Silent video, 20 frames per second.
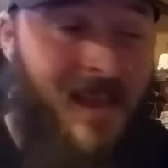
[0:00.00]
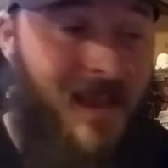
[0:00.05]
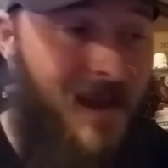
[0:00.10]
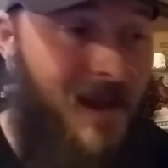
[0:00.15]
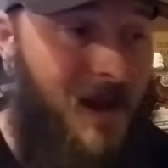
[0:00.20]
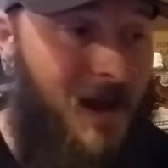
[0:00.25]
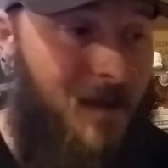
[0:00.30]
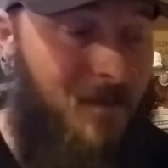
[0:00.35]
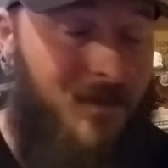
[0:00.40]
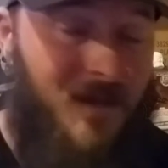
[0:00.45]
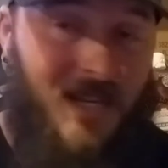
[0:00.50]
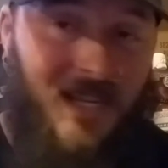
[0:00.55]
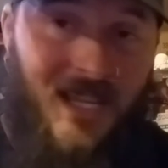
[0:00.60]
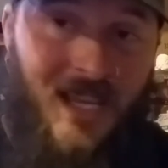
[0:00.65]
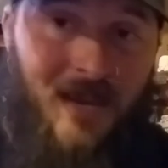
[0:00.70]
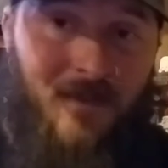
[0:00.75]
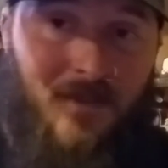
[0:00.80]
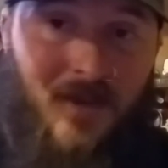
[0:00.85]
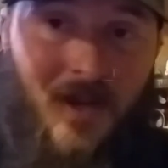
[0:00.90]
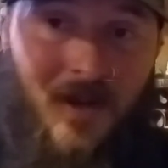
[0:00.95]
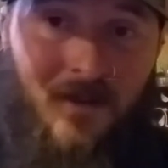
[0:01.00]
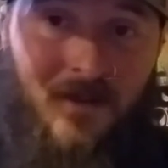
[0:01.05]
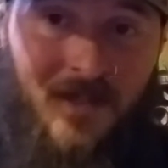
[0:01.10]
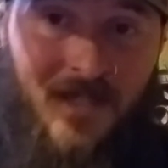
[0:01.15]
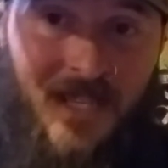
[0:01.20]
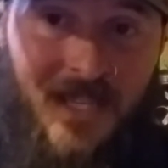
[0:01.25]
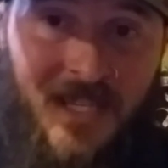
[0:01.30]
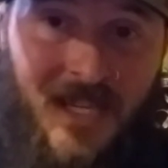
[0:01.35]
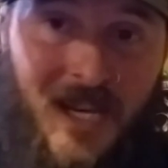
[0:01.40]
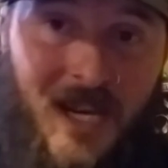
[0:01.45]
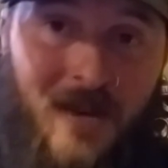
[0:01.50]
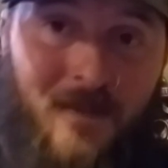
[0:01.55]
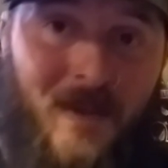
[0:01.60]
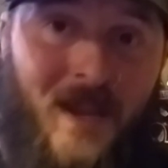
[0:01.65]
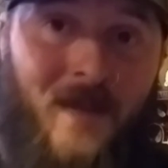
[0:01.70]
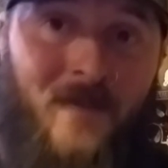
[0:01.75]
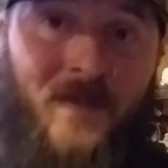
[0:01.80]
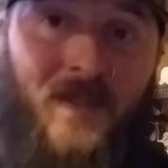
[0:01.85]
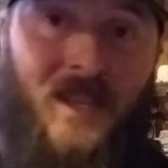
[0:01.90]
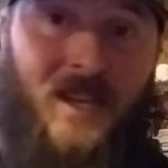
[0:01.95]
But, again, bro, take care,
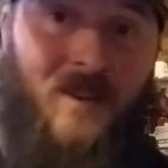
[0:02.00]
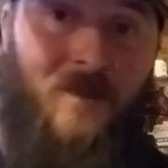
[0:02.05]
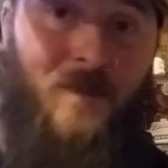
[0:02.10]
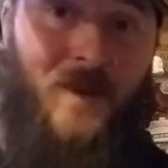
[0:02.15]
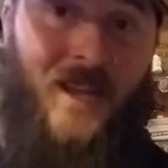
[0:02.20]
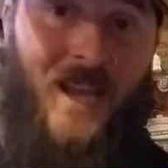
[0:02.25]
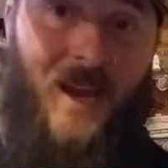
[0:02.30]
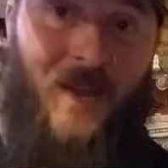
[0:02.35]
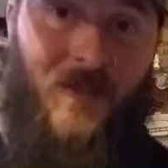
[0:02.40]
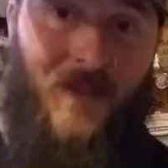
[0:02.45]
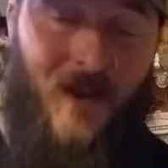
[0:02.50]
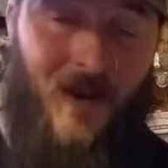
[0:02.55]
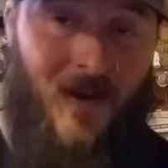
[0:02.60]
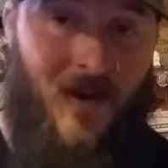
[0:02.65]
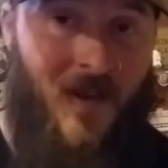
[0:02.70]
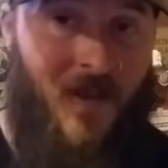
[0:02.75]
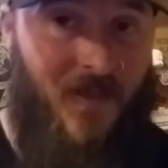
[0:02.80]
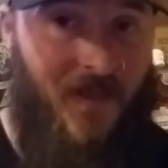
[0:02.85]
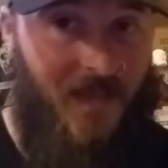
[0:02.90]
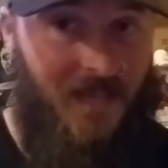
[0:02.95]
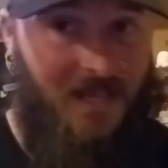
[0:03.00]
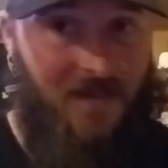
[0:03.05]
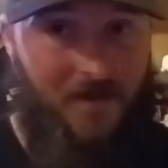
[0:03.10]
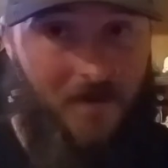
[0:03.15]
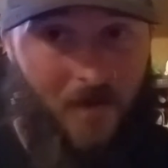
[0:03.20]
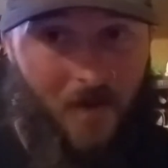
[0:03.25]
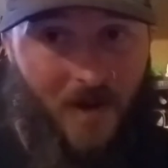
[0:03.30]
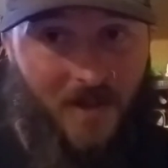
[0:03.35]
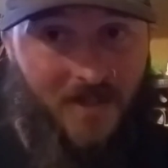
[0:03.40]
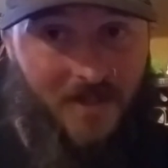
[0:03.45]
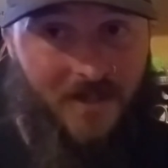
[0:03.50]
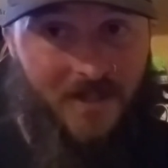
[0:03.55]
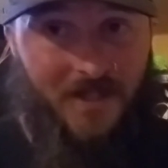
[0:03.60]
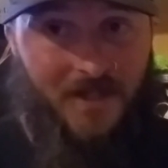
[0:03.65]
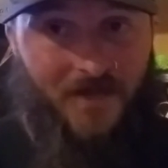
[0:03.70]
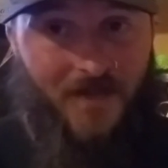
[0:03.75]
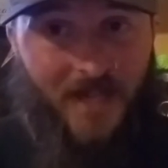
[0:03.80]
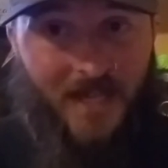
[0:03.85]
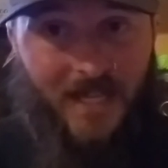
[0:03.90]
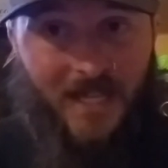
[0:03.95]
man. Everybody out there, thank you for watching this
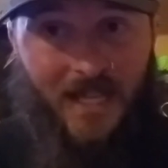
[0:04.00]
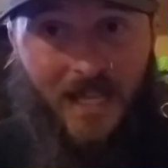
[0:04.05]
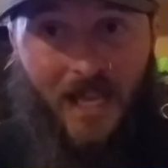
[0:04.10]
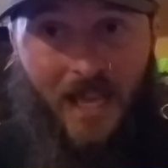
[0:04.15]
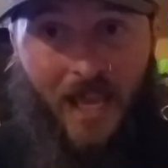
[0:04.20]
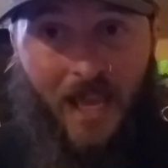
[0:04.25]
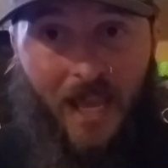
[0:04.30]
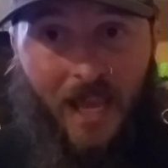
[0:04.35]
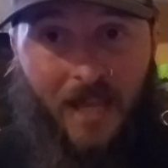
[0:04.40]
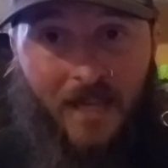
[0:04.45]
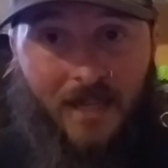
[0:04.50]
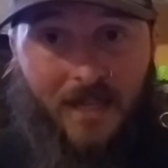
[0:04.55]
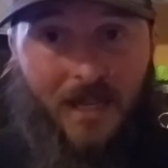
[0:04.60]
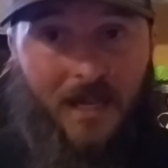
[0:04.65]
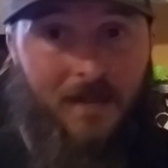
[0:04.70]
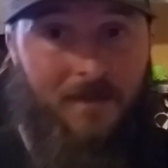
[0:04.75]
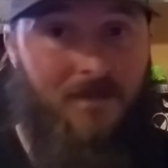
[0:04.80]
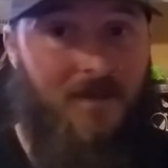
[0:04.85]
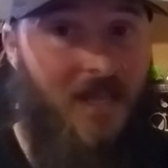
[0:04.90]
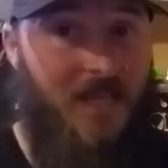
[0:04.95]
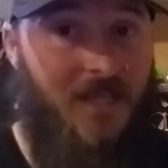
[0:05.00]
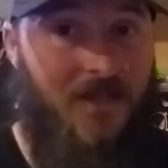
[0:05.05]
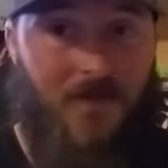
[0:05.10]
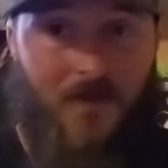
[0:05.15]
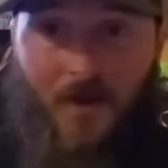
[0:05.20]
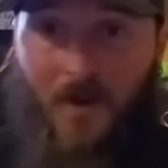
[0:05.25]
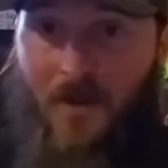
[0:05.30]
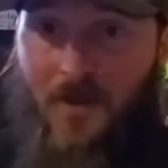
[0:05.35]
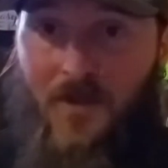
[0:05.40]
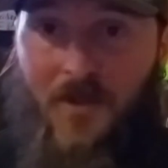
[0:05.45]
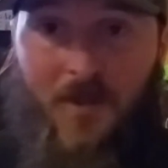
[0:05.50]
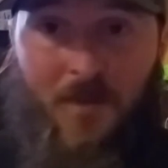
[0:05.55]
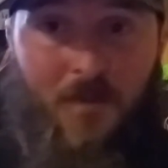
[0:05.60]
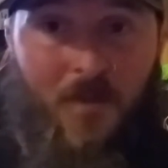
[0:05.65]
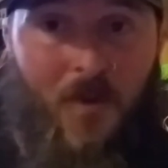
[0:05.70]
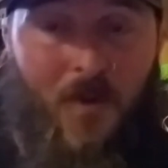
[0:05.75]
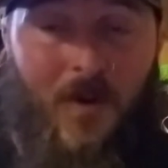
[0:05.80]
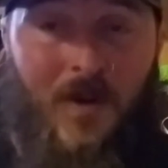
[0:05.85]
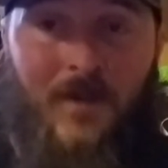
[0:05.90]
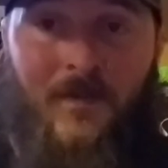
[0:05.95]
vid. And thanks for all your
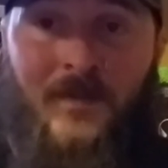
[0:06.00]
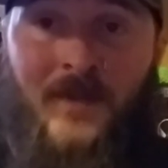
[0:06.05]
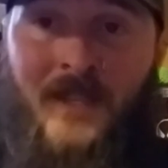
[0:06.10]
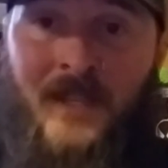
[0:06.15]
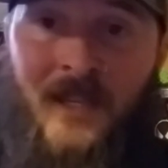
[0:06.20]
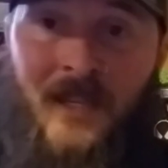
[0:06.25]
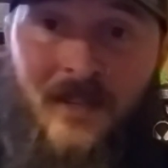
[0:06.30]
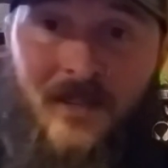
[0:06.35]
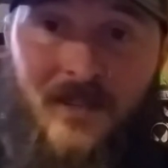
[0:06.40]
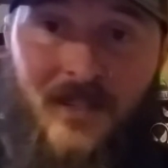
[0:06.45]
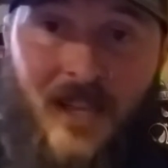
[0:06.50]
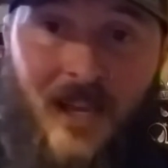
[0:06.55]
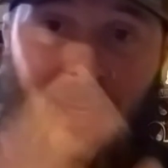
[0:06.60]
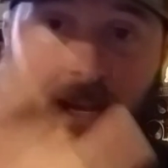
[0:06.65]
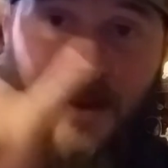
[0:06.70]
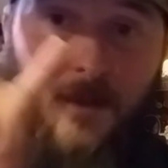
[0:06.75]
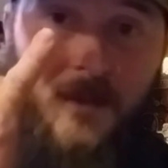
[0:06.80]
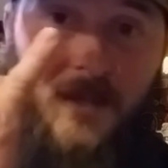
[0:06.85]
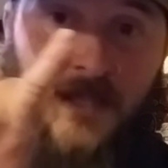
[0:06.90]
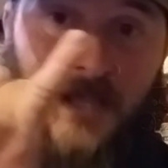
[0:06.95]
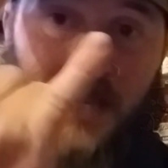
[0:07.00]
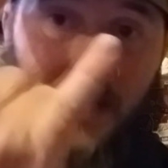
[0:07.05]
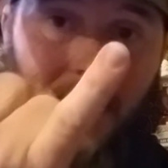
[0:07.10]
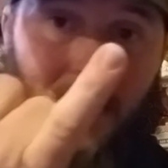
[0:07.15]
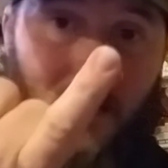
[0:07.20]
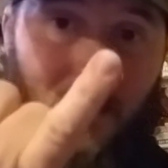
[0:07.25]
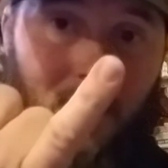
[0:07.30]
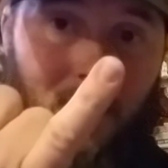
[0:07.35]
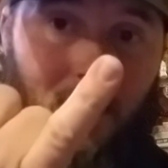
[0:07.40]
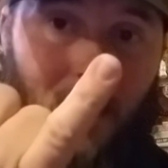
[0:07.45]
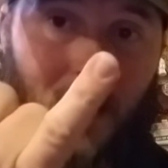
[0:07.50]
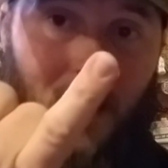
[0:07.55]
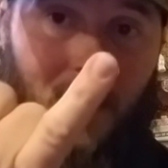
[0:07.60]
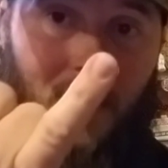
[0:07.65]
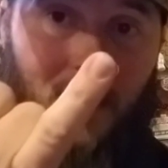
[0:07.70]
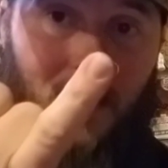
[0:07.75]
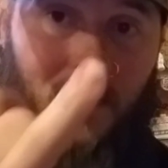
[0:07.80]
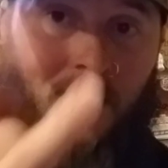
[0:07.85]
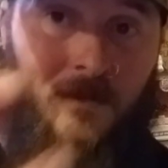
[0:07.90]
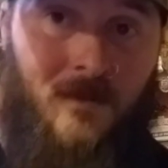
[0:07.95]
support. It's Tech Comics saying, rock
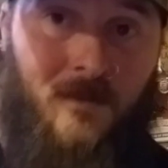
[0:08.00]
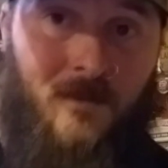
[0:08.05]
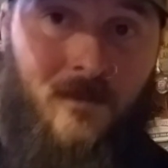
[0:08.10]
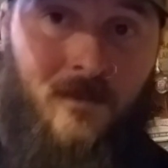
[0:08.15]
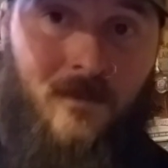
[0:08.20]
on.